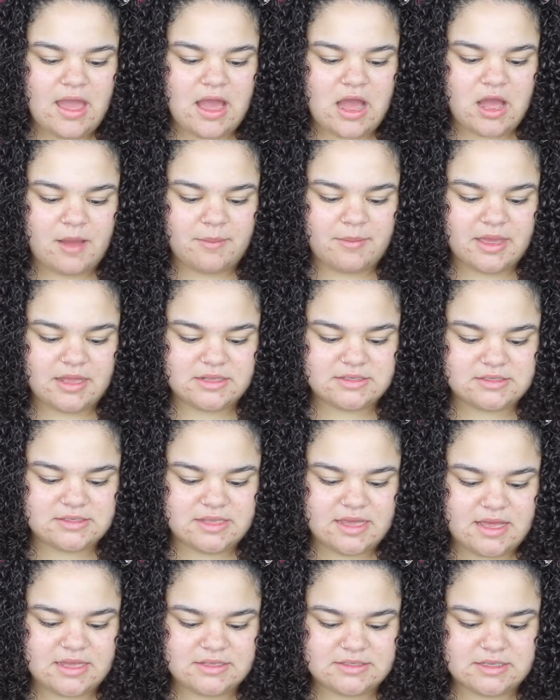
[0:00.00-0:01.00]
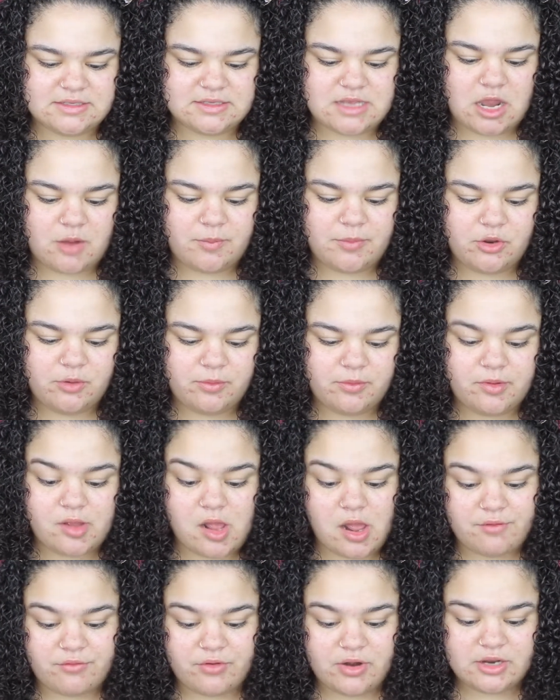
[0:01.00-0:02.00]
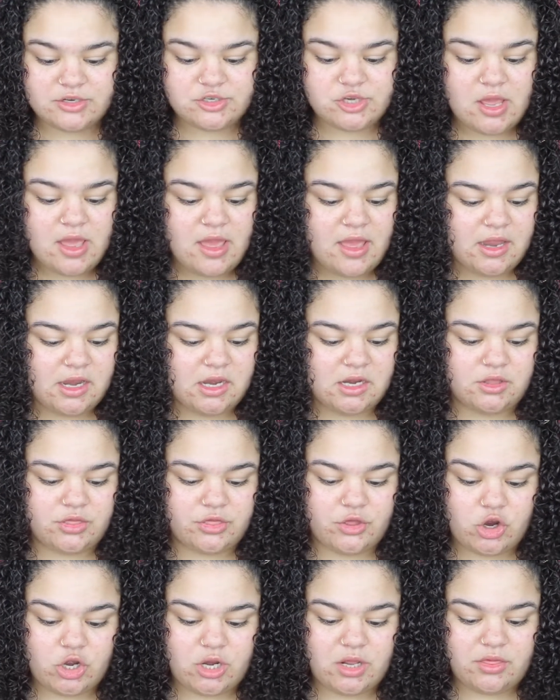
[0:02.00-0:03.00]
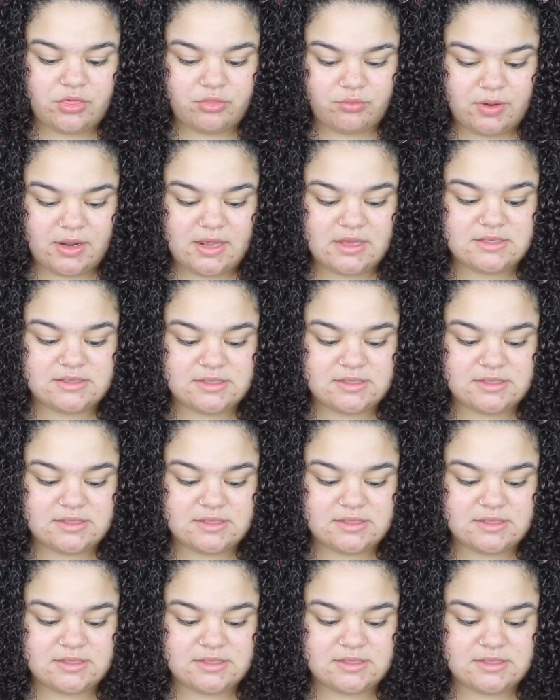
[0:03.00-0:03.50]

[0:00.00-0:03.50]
It says it's got buildable coverage in 33